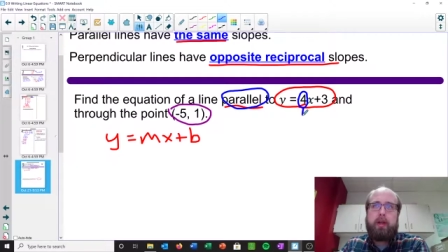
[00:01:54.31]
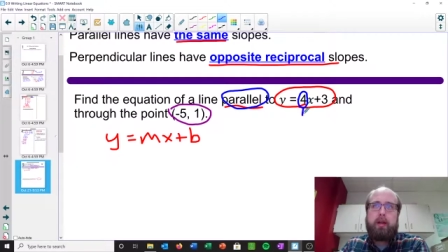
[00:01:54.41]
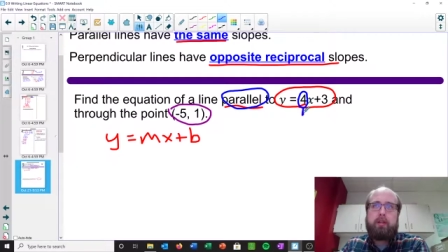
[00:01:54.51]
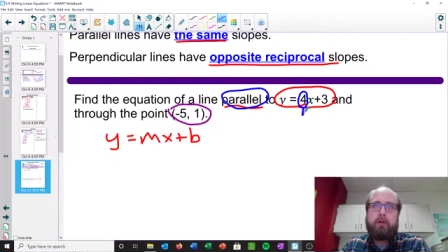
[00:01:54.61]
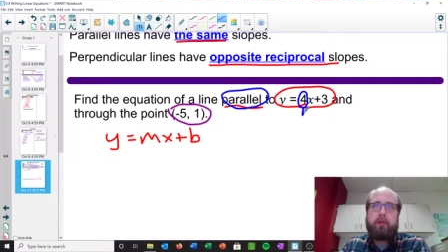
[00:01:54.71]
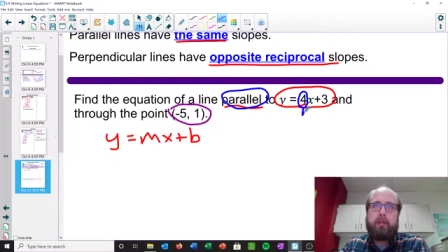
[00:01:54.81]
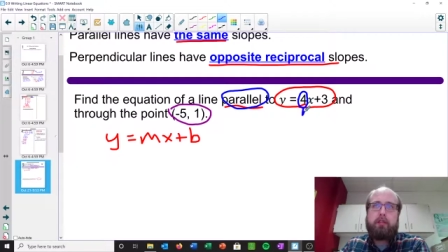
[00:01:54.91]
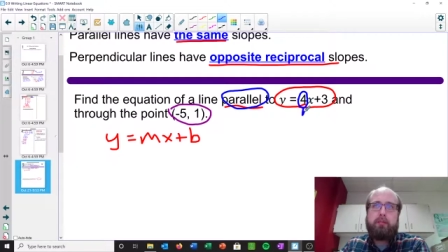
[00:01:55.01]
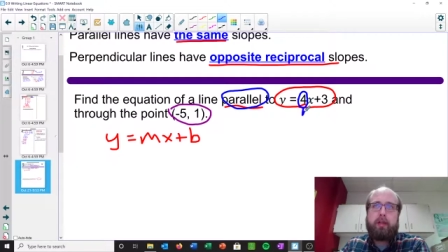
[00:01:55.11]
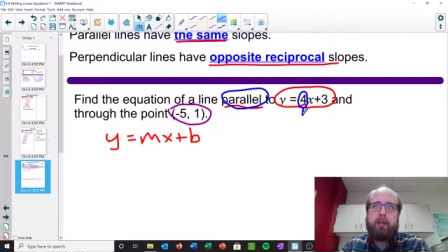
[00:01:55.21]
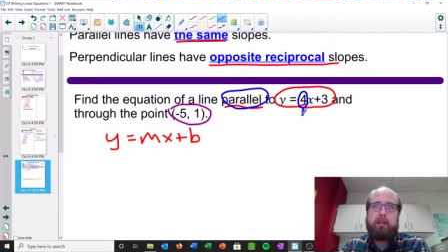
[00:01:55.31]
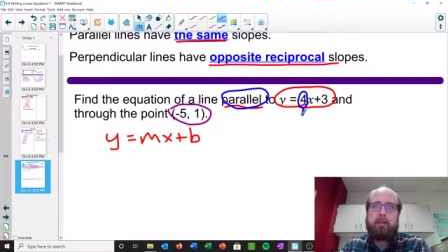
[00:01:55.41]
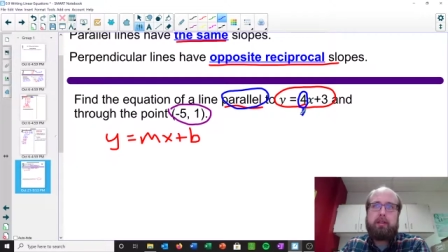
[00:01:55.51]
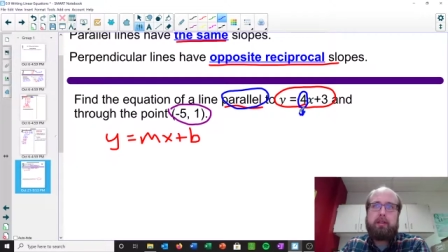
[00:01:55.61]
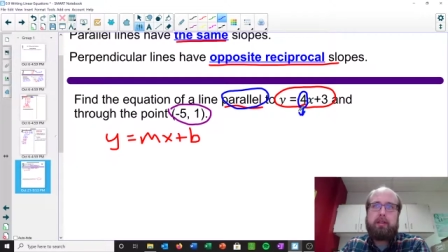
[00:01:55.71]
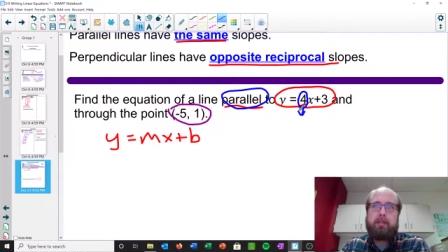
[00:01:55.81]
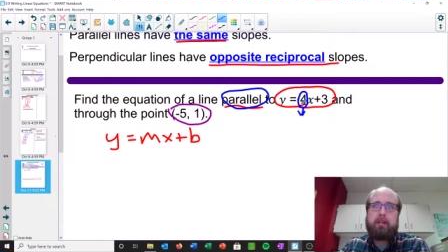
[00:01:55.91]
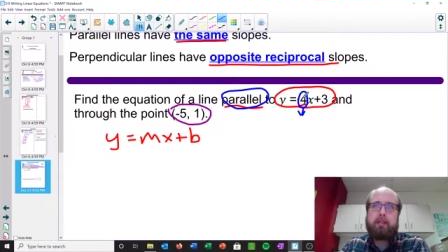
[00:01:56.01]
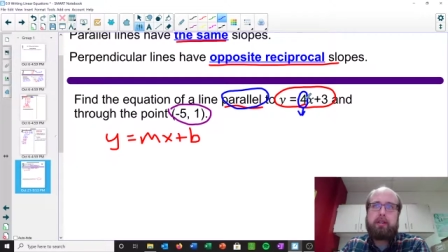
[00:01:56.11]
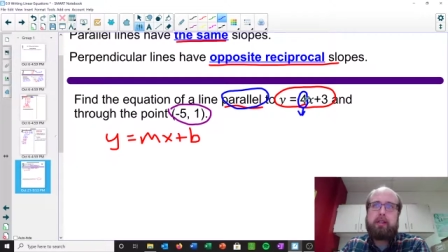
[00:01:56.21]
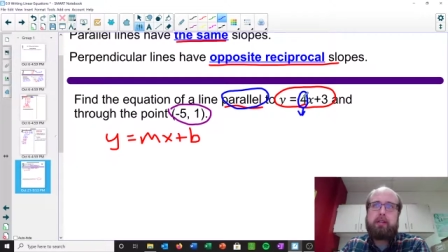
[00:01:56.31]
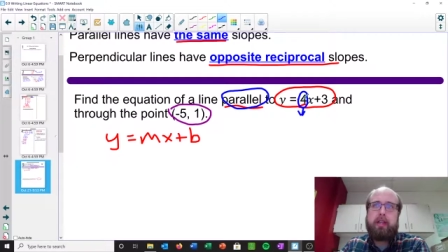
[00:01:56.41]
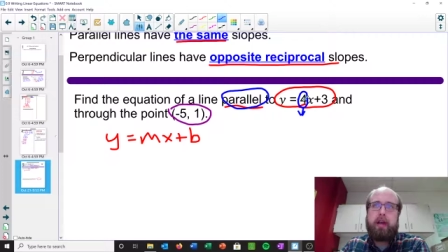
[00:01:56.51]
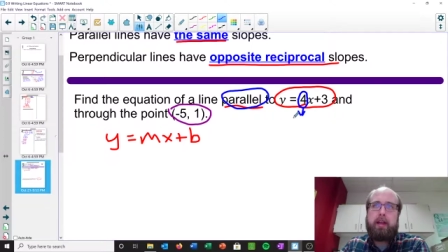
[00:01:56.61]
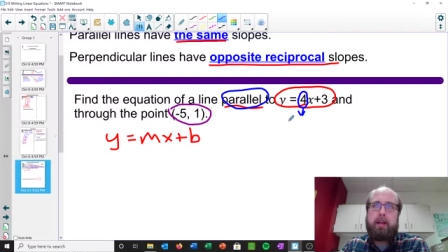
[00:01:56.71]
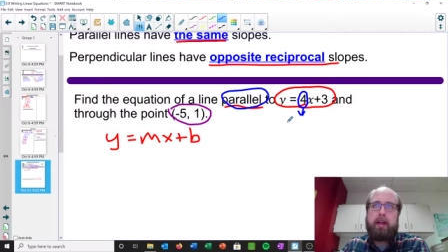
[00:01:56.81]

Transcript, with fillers: And so this means, since this line